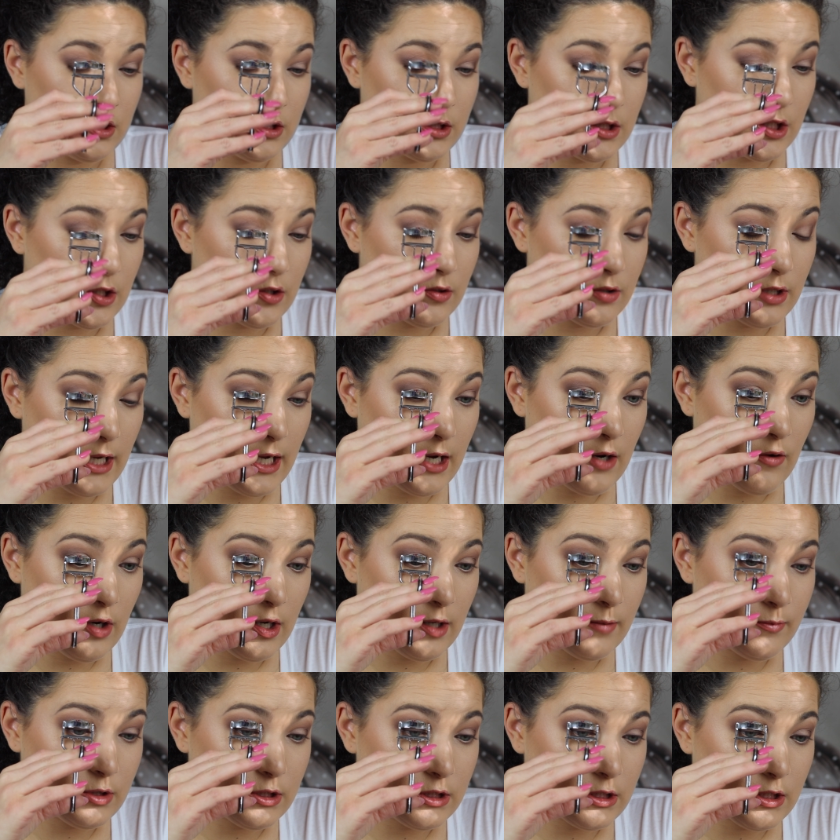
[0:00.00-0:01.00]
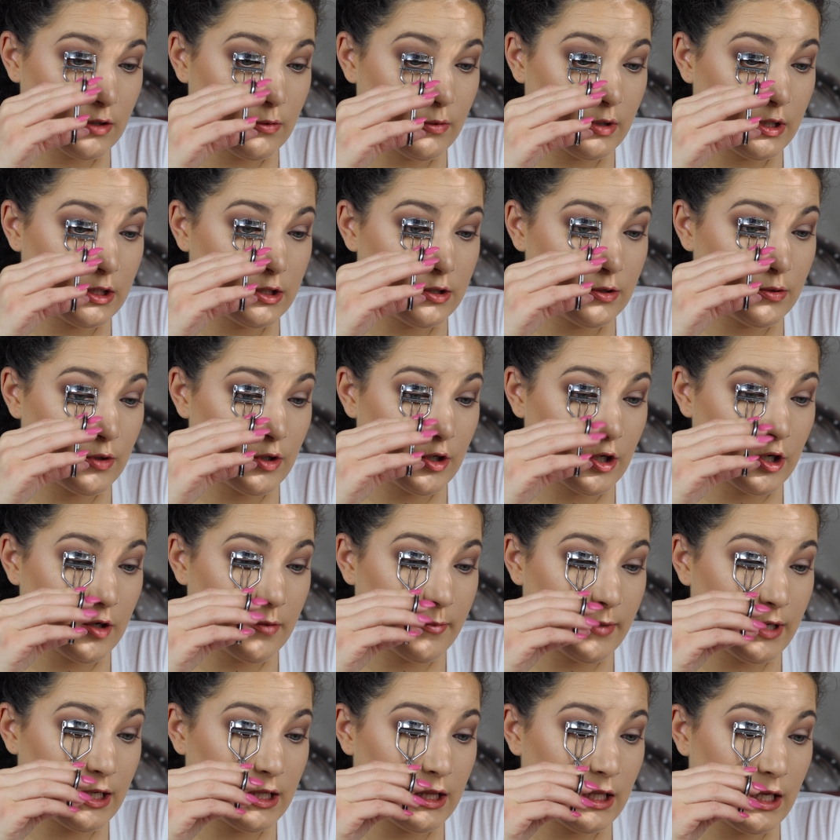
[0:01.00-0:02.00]
So now I'm just going to curl
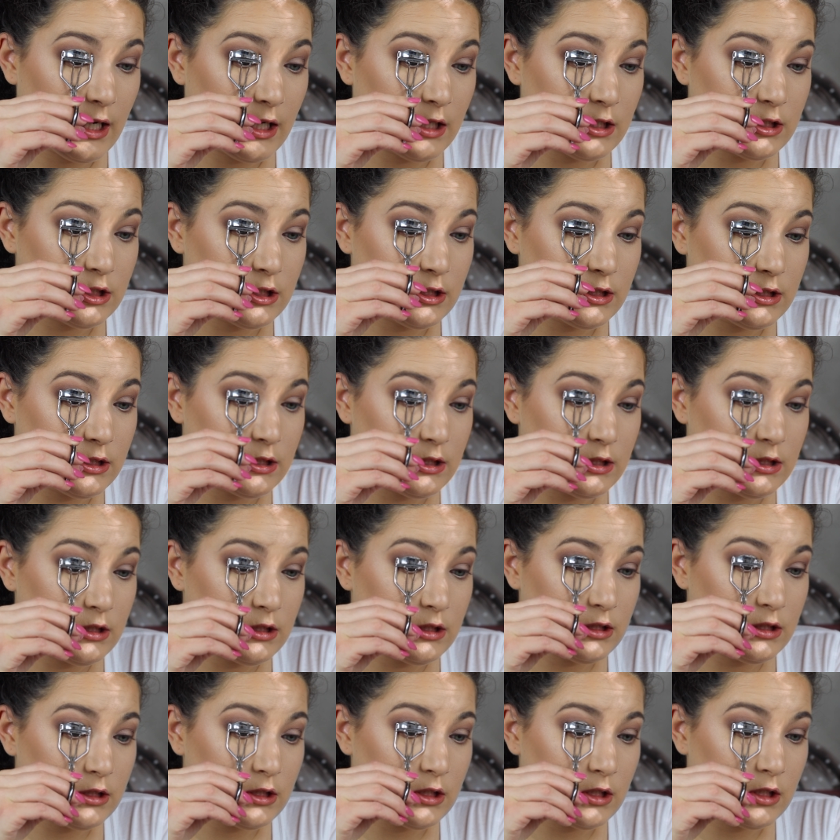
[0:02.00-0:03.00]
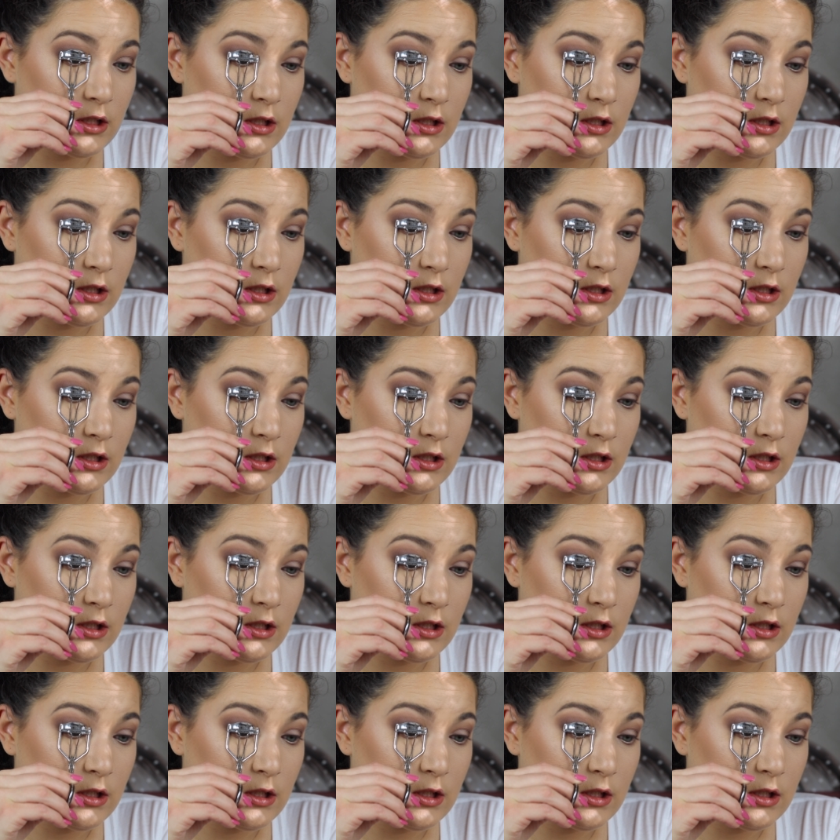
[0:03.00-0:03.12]
my lashes,